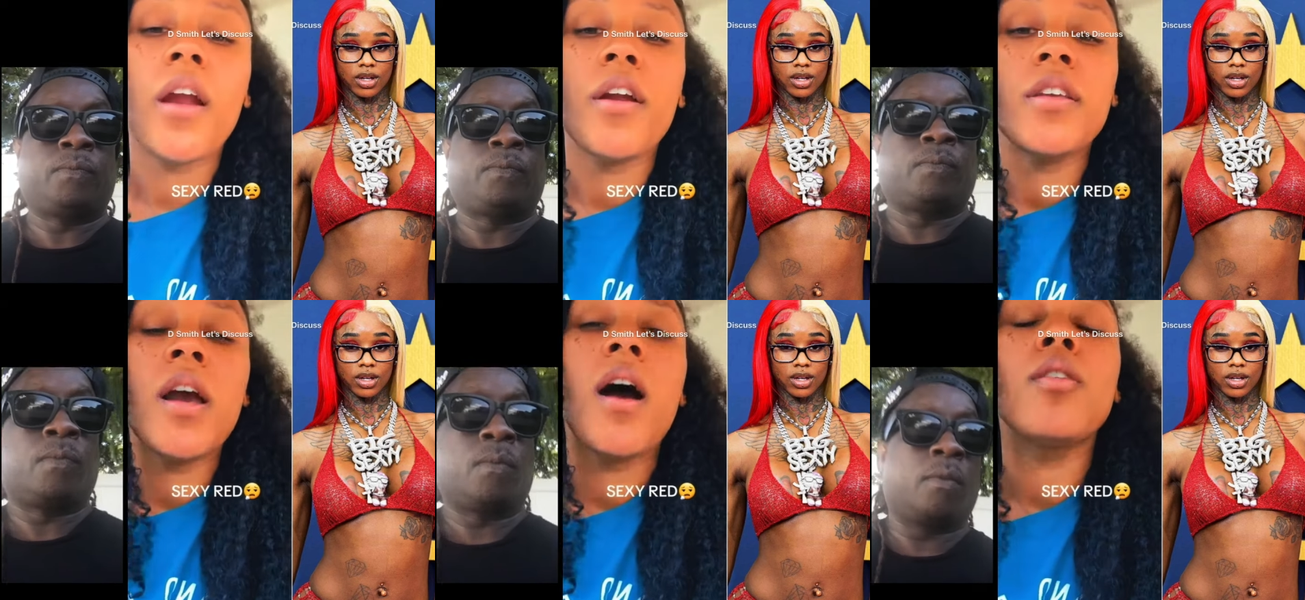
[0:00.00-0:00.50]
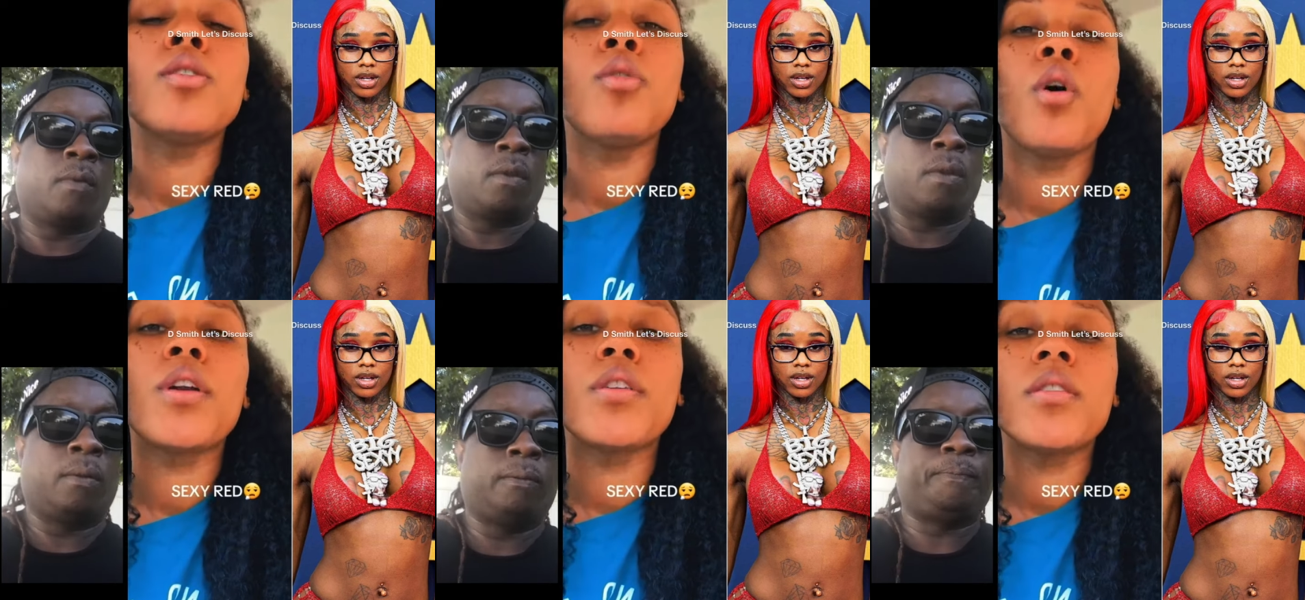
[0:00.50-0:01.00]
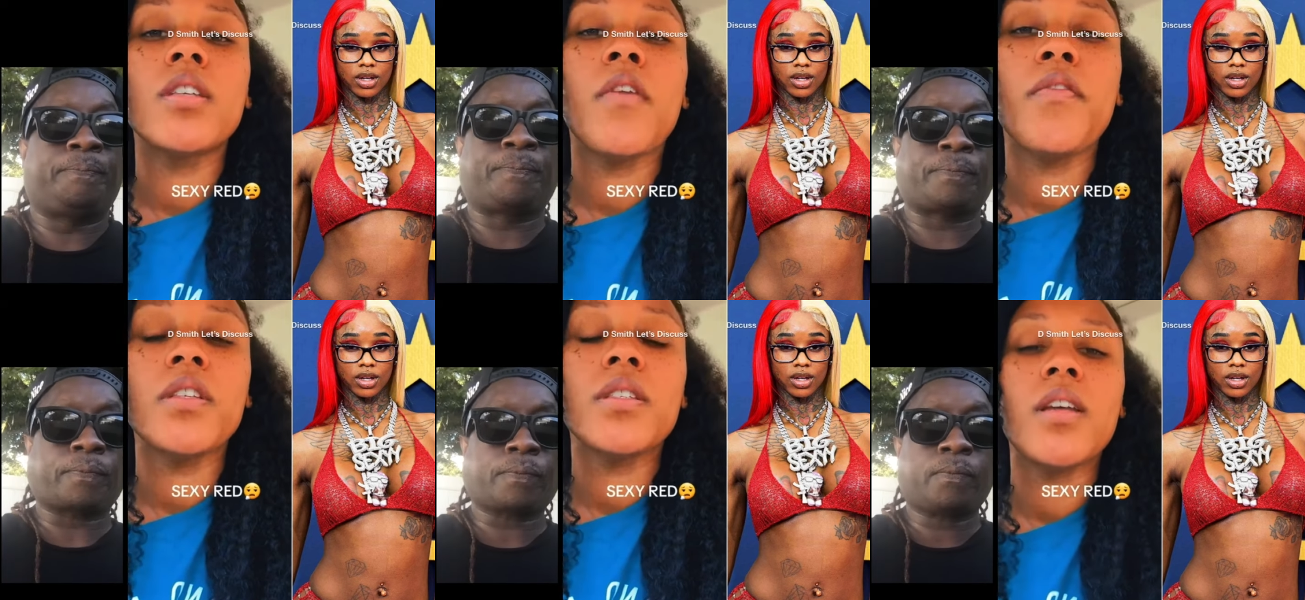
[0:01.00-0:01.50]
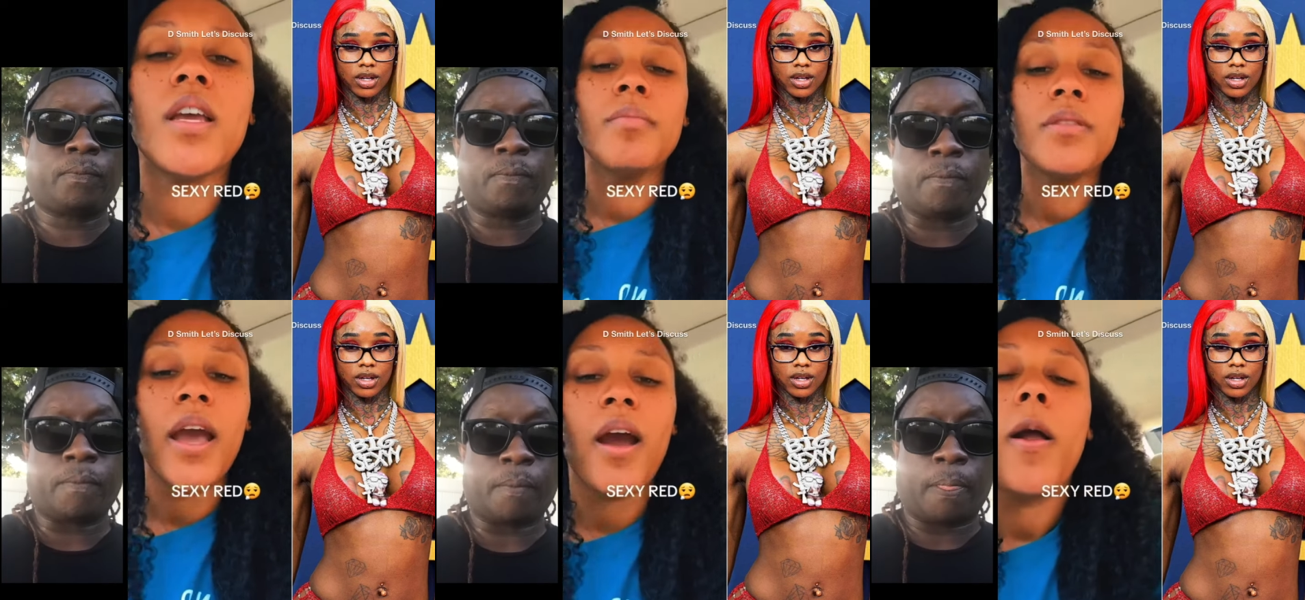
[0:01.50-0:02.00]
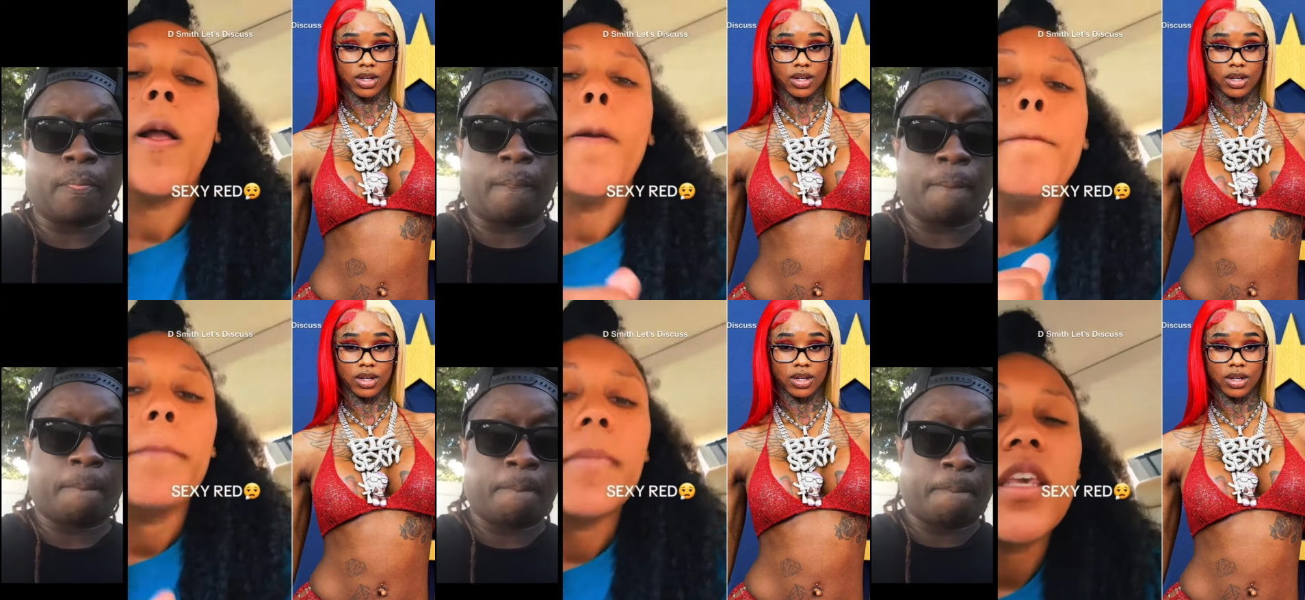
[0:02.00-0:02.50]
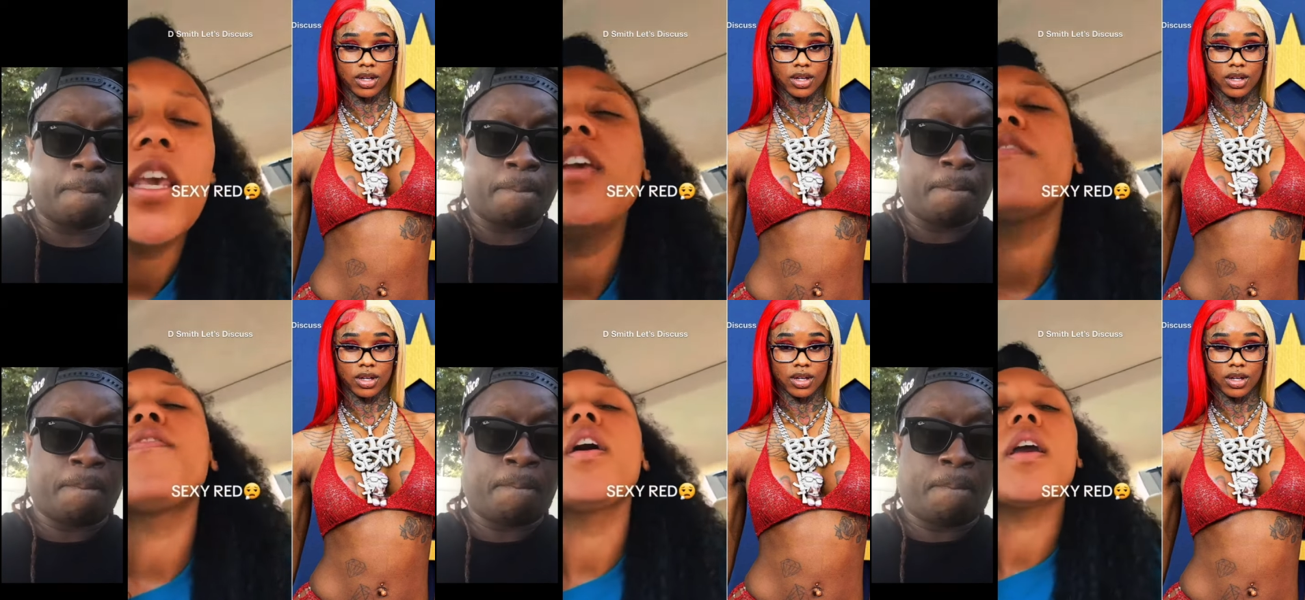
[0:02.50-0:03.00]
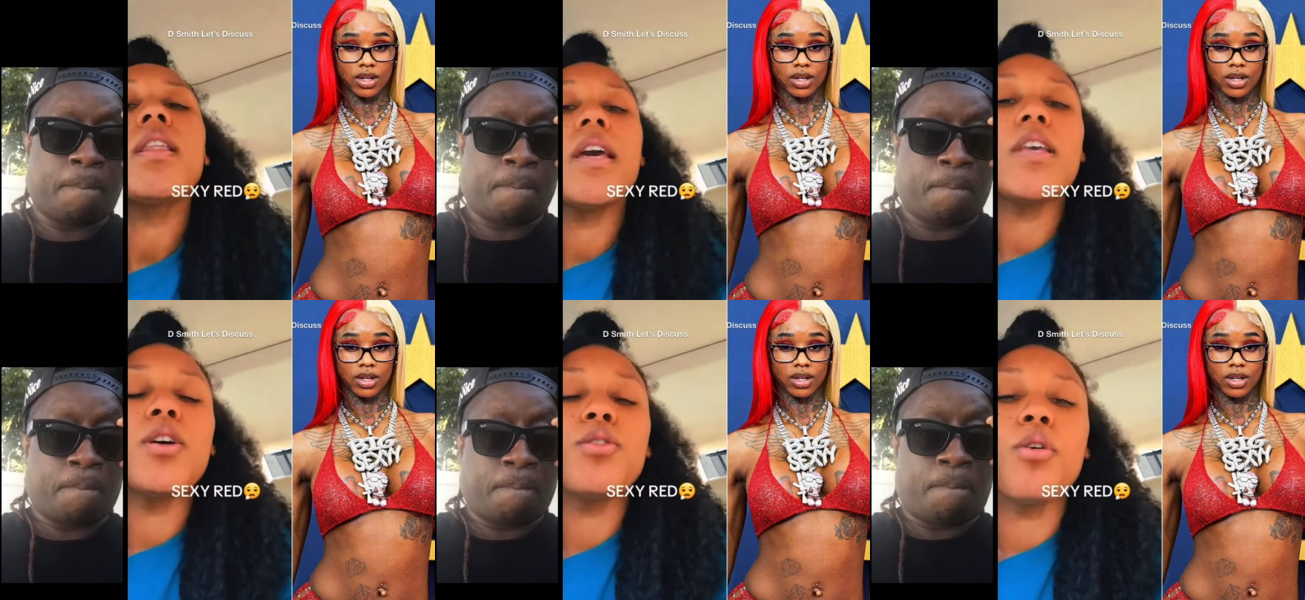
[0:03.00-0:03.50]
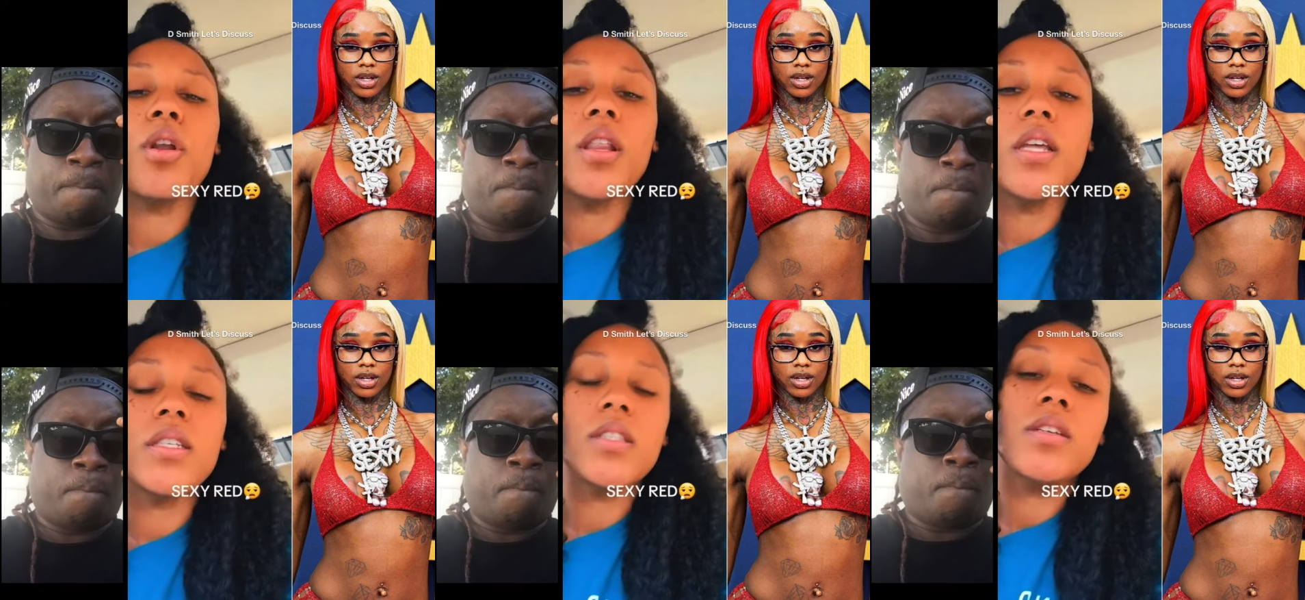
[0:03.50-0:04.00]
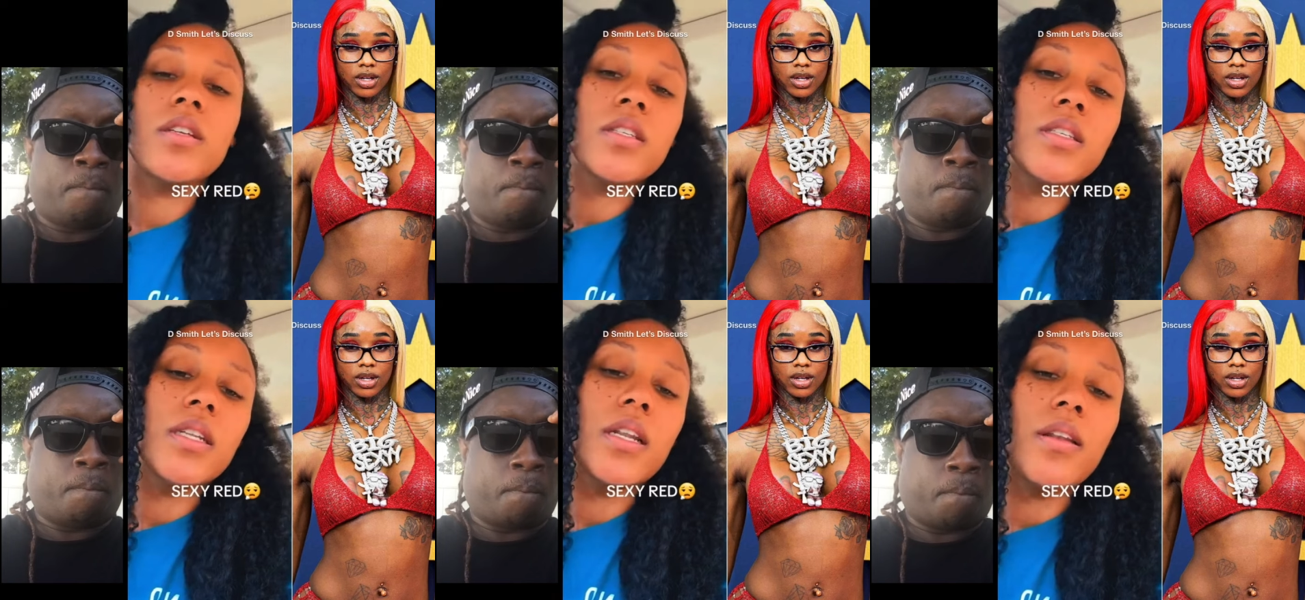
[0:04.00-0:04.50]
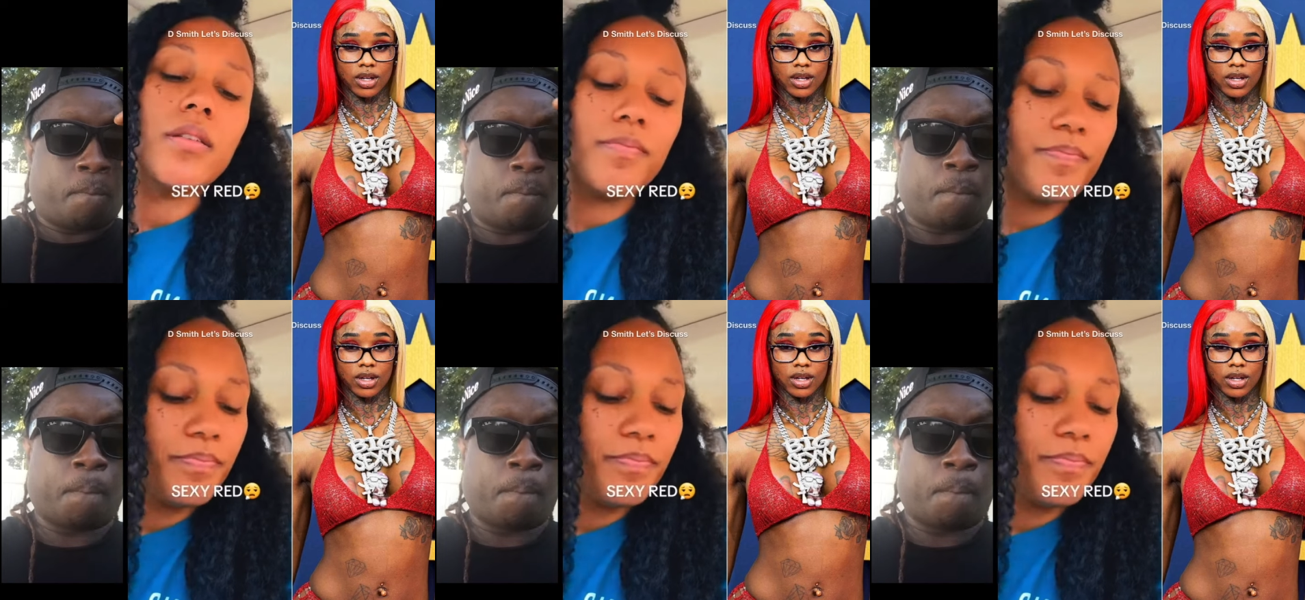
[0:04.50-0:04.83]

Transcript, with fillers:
Speaker 1: tear y'all daughter's self esteem down. Keep fucking letting your daughter listen to this.